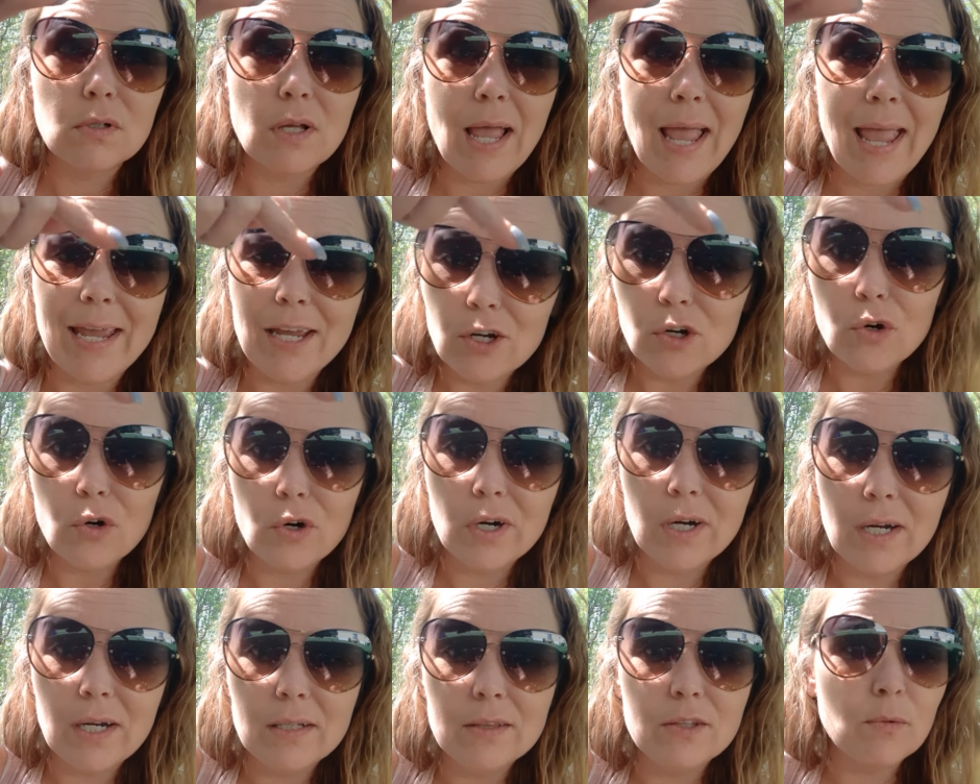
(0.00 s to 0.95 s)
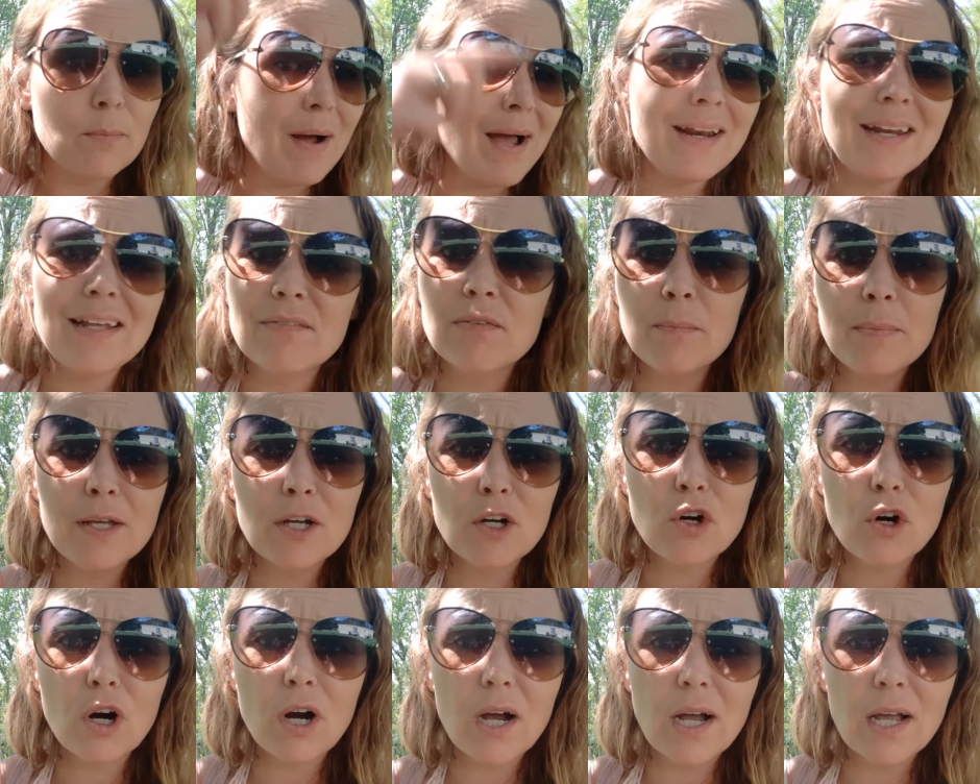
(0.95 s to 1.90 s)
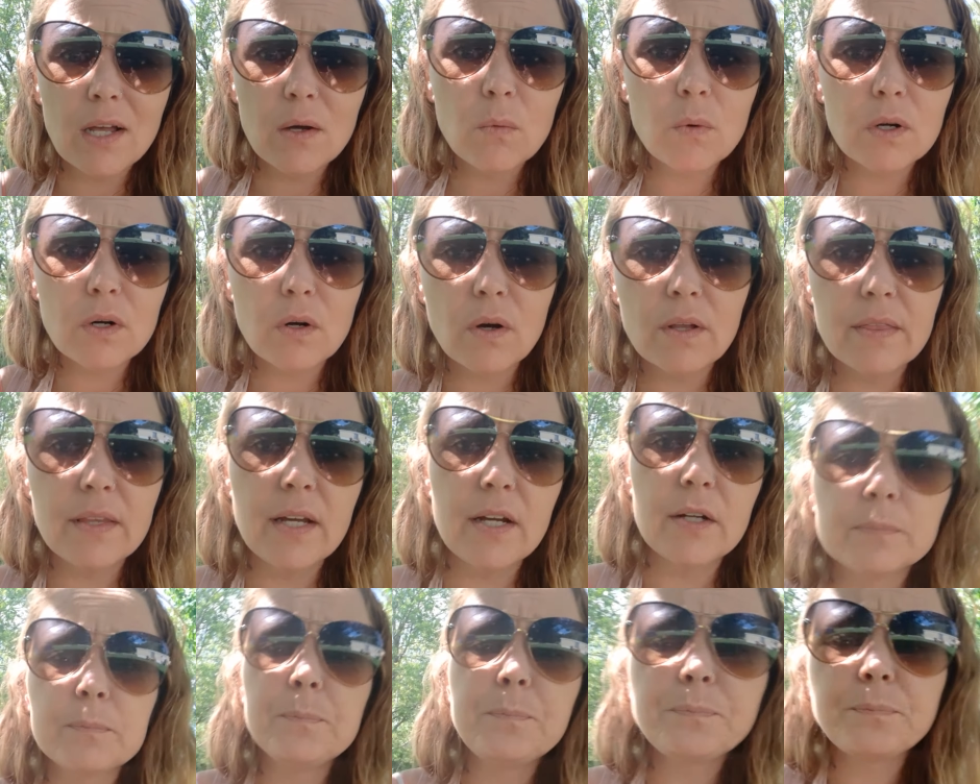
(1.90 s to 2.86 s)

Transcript: angry. There might even be a crying one on there.